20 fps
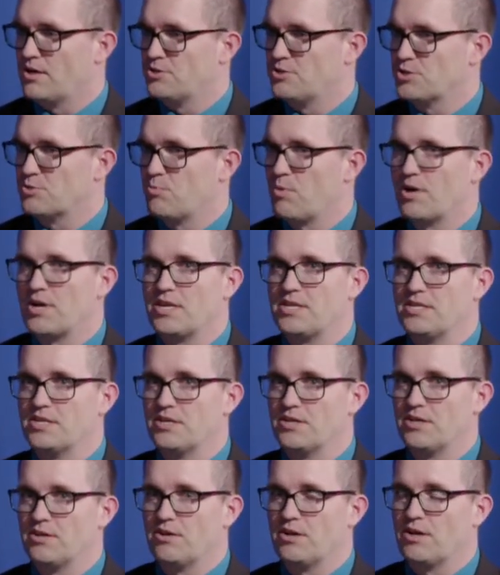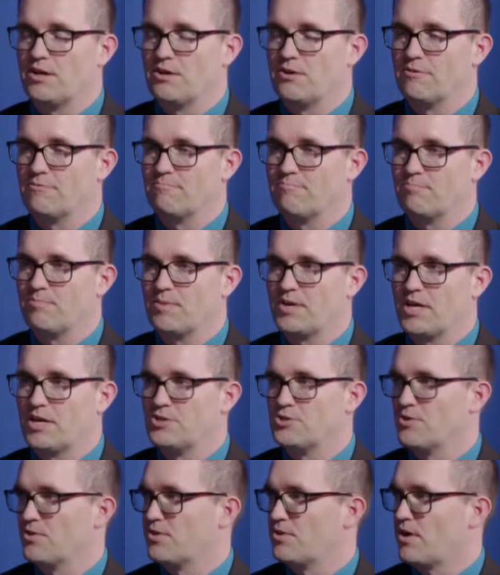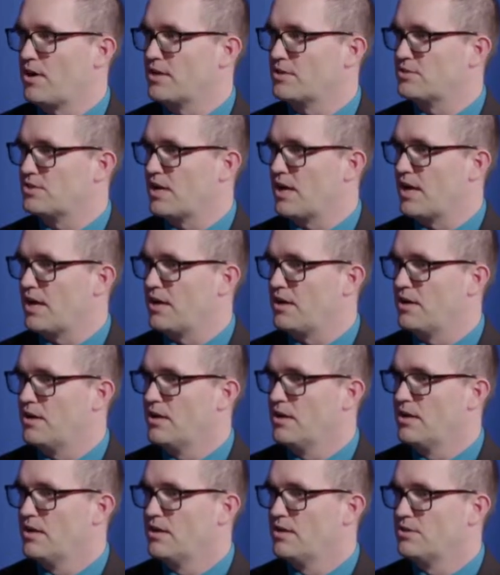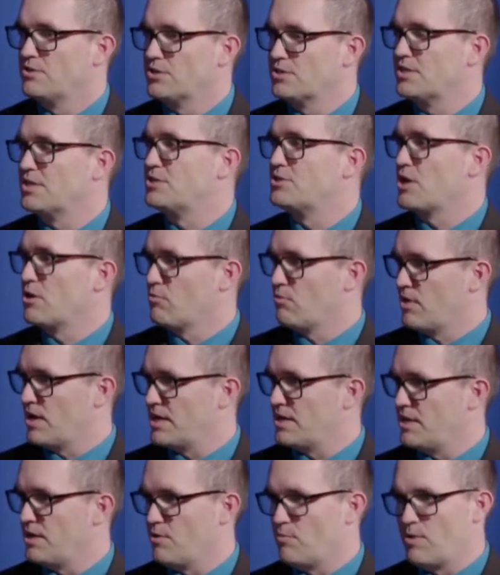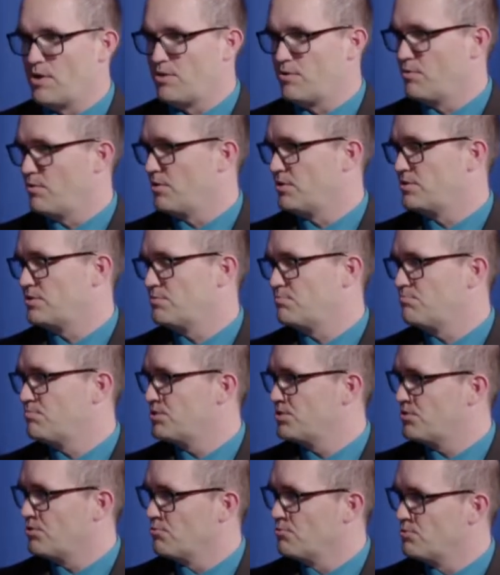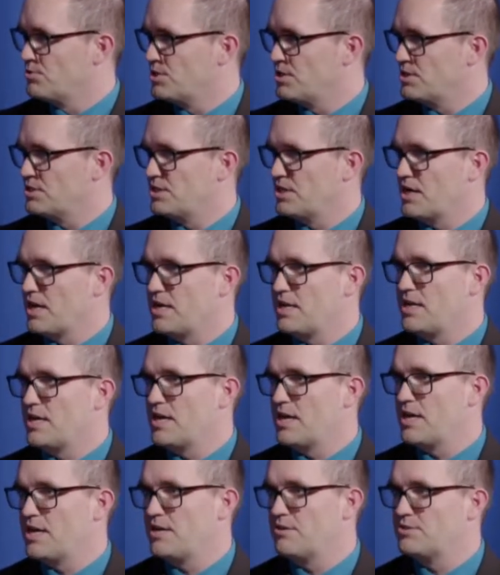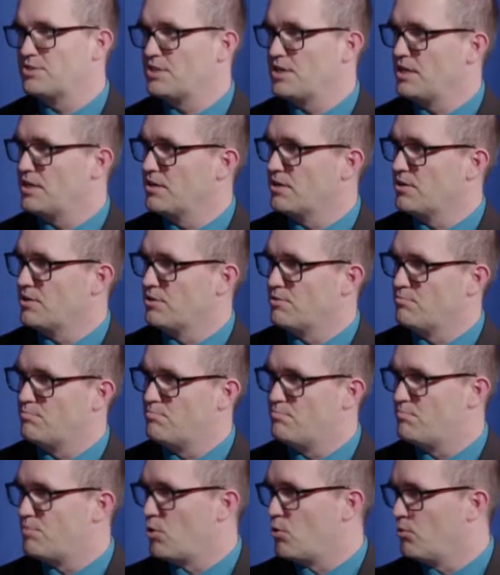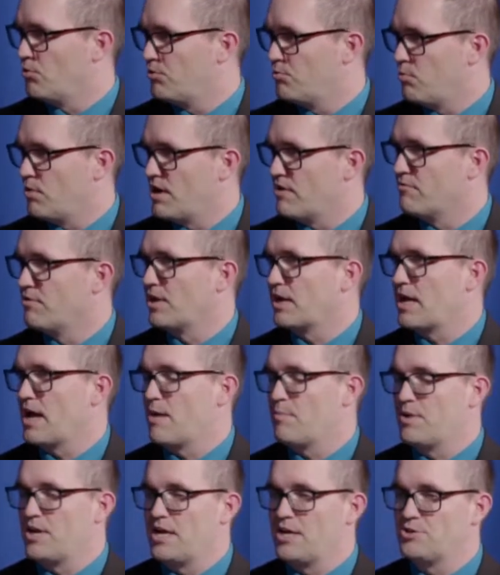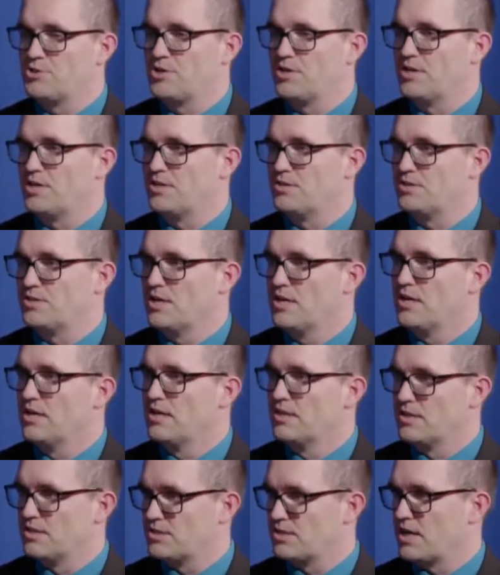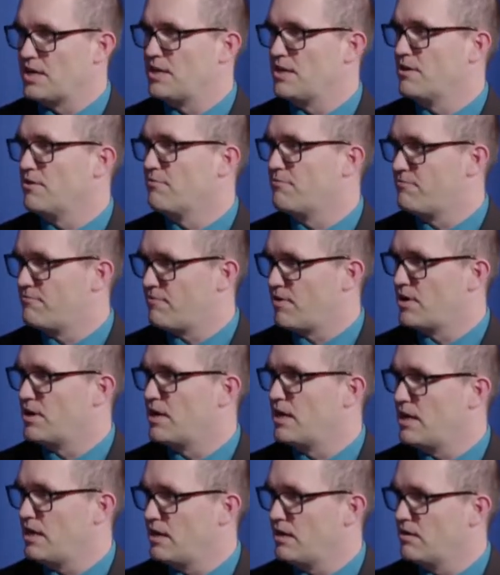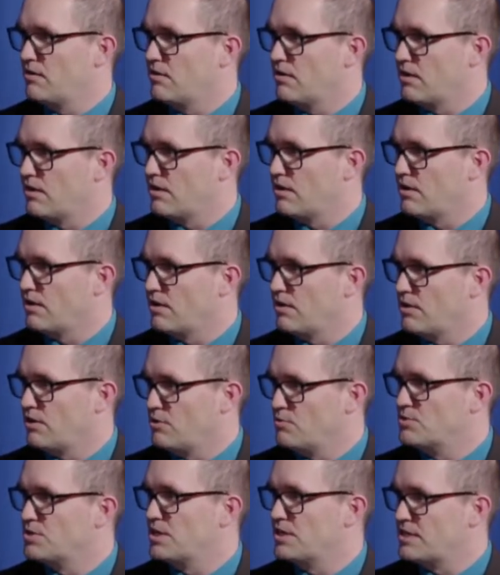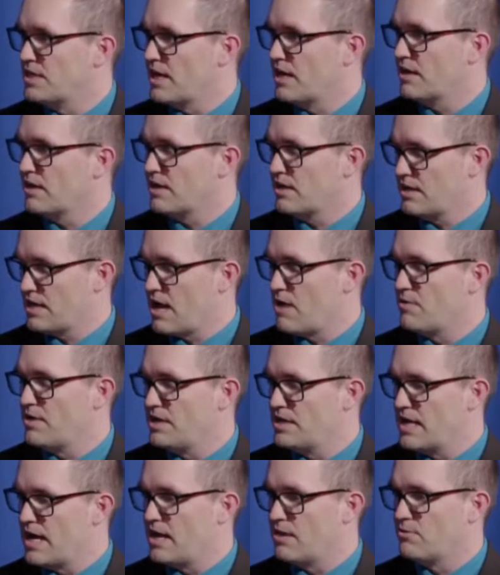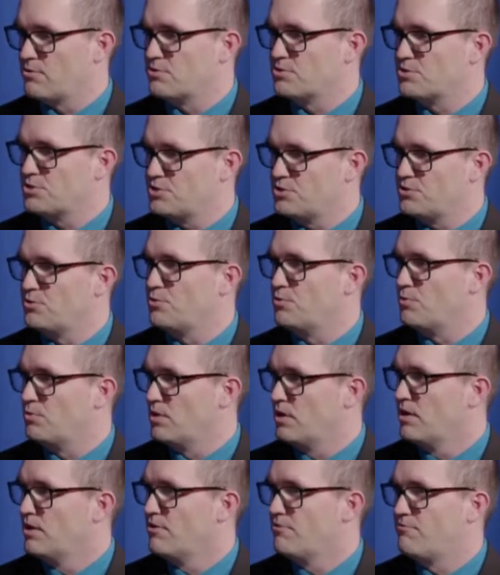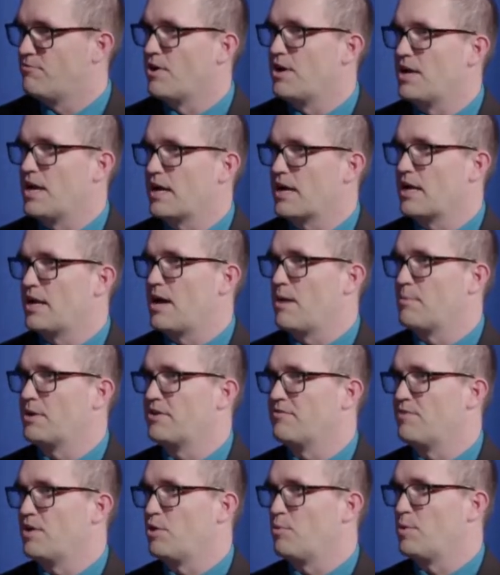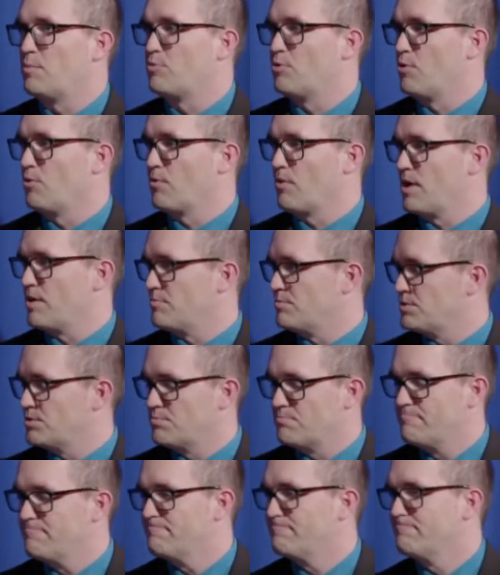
just wanted to get your thoughts on just the general idea, whether it's through CCIDA, CETA, both, whatever the combination is, this idea of funding using county dollars to fund economic development programs.